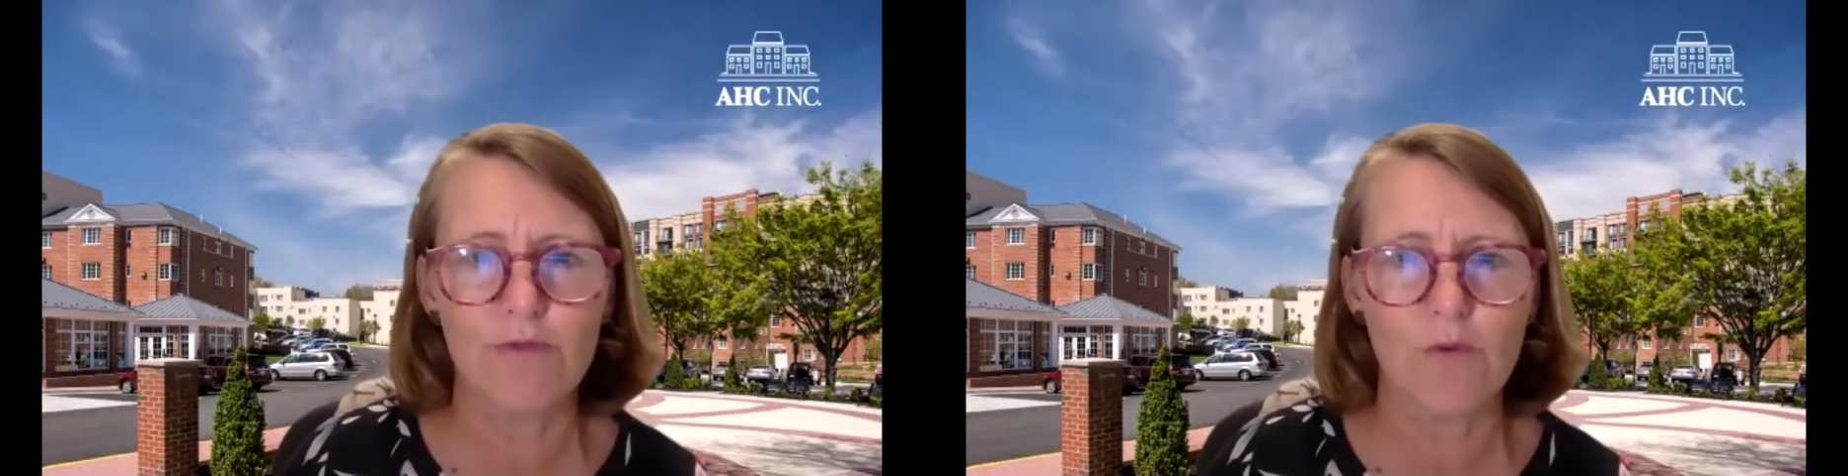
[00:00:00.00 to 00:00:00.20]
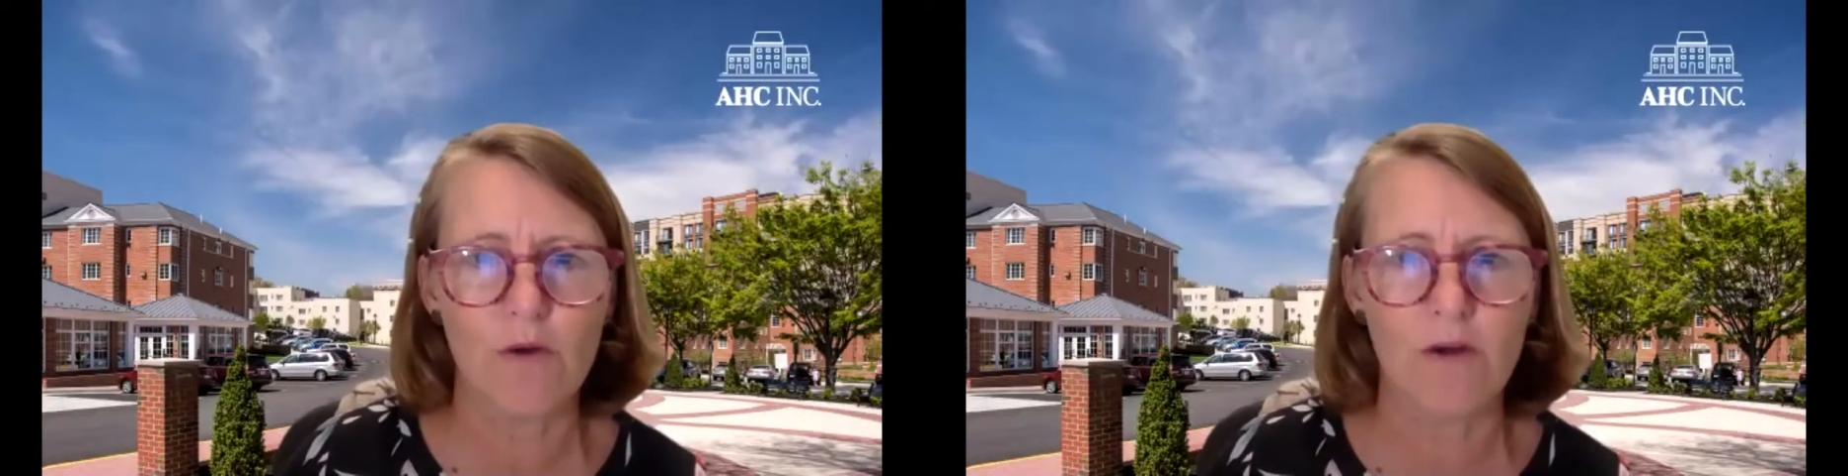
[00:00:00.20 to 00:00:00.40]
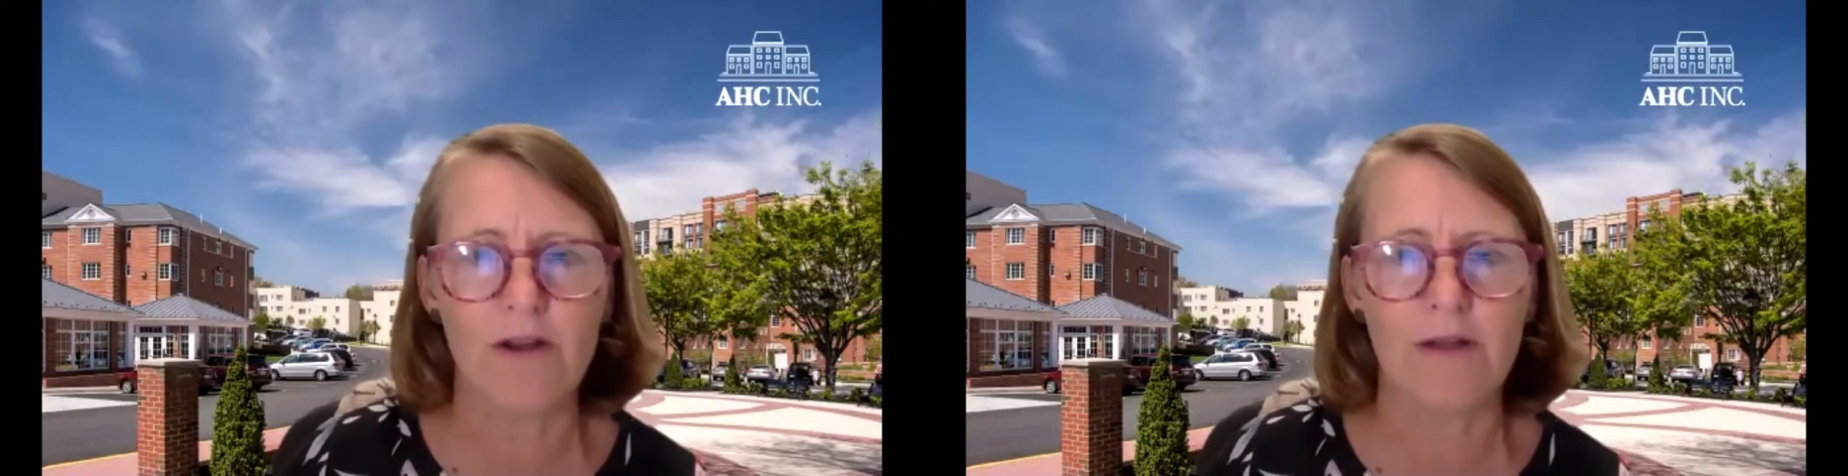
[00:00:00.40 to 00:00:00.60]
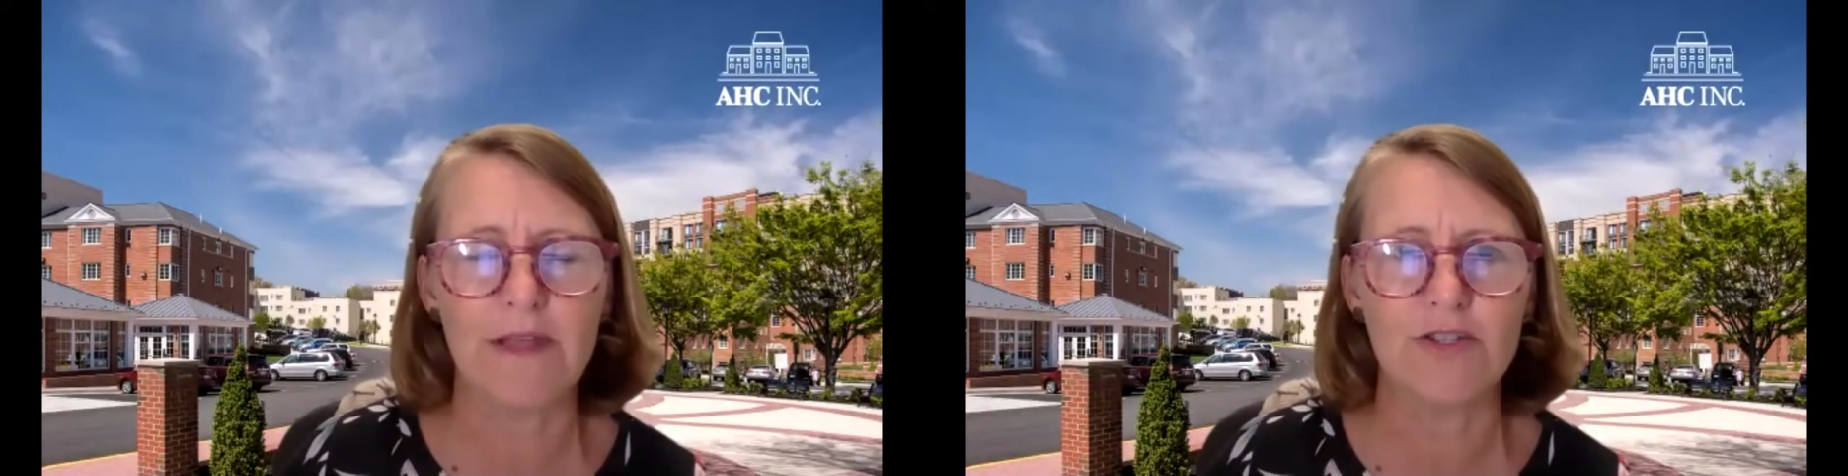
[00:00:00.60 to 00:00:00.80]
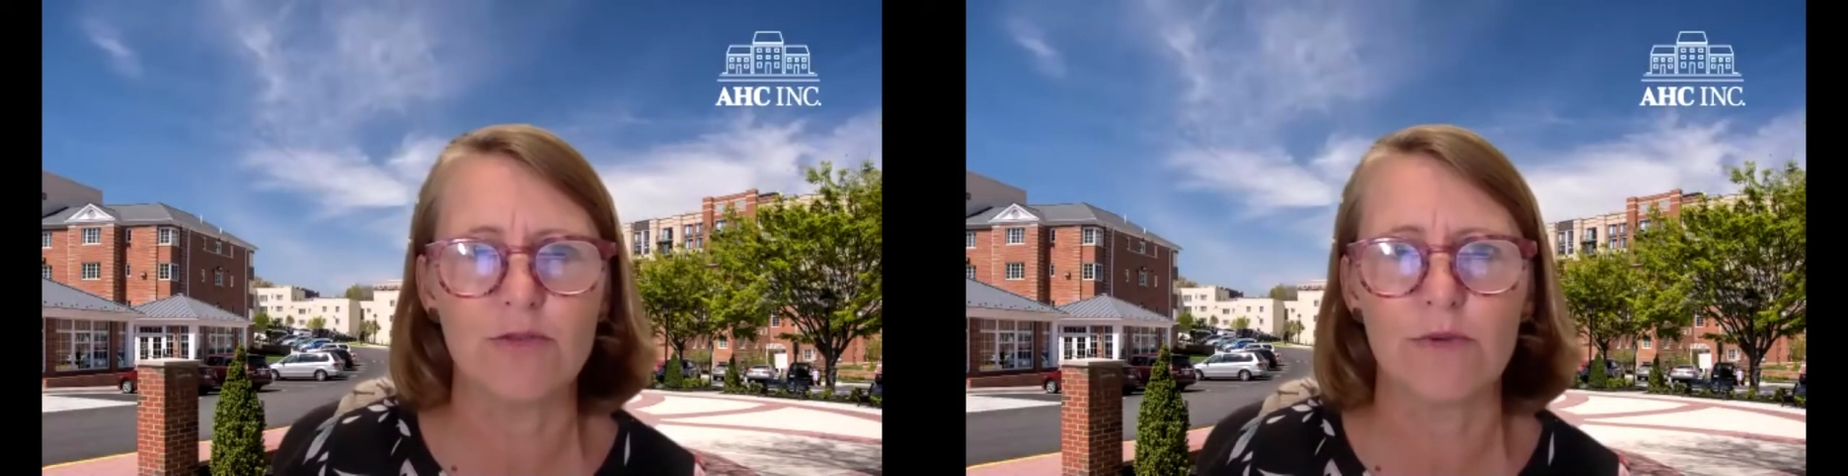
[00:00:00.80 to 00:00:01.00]
form
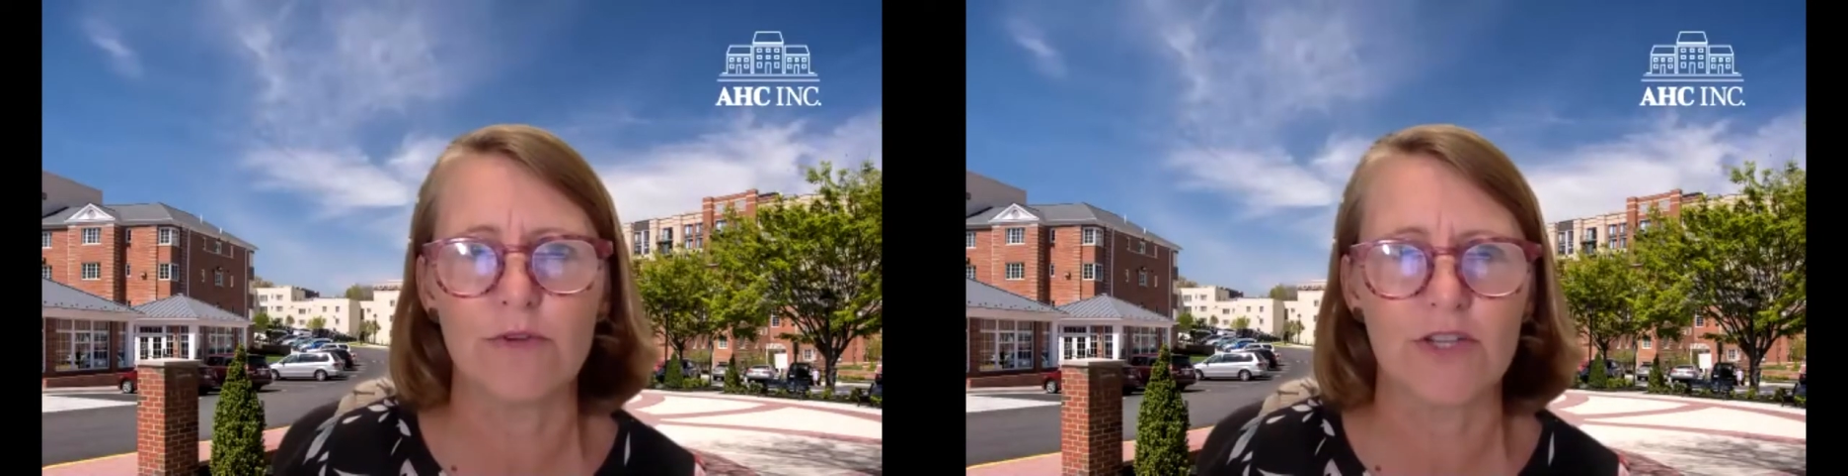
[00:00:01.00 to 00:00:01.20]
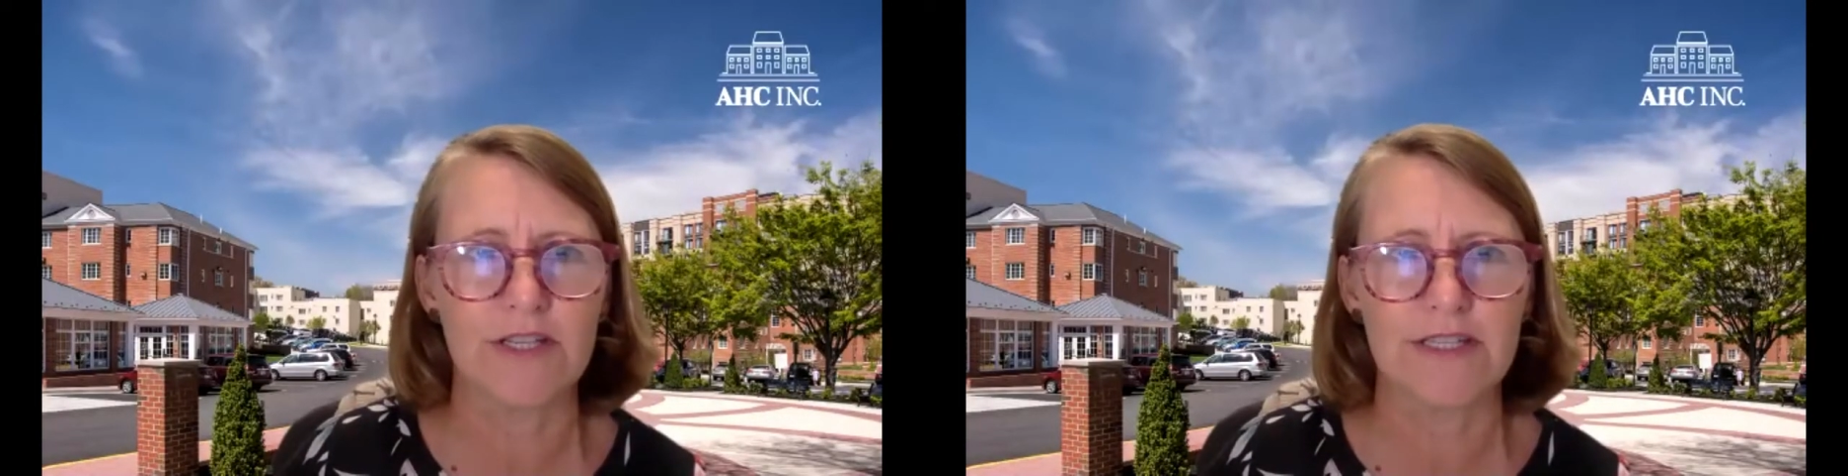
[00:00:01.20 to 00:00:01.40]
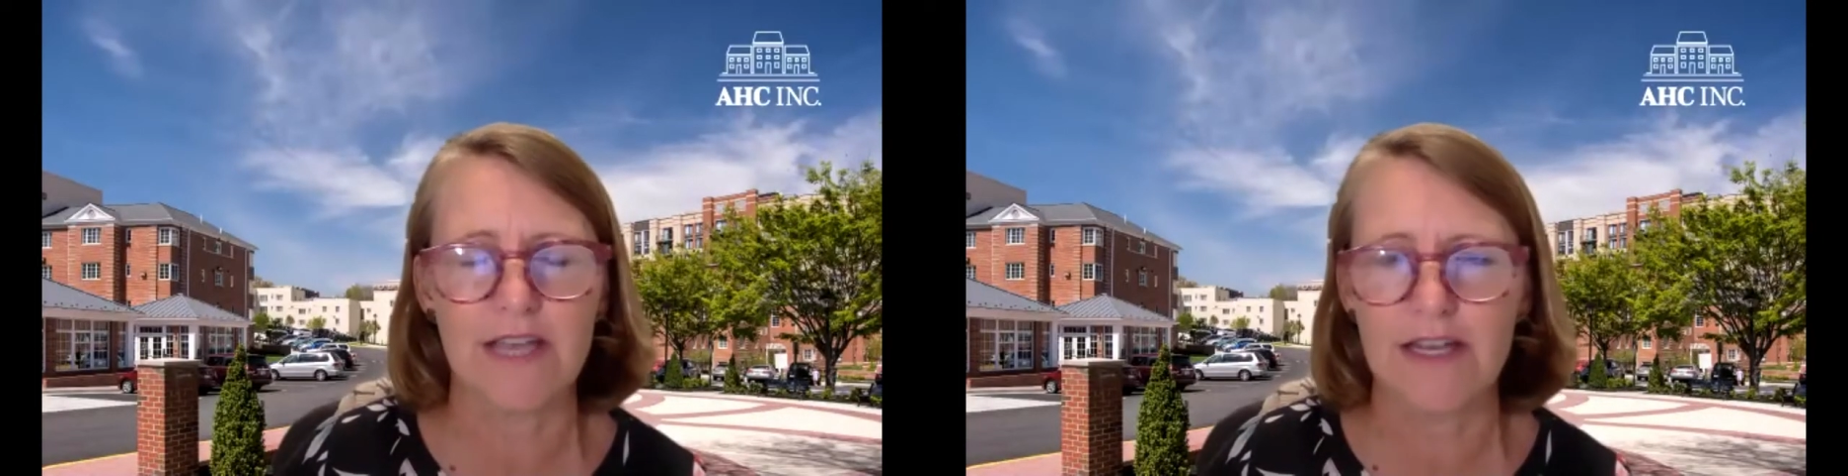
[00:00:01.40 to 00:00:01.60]
that you will just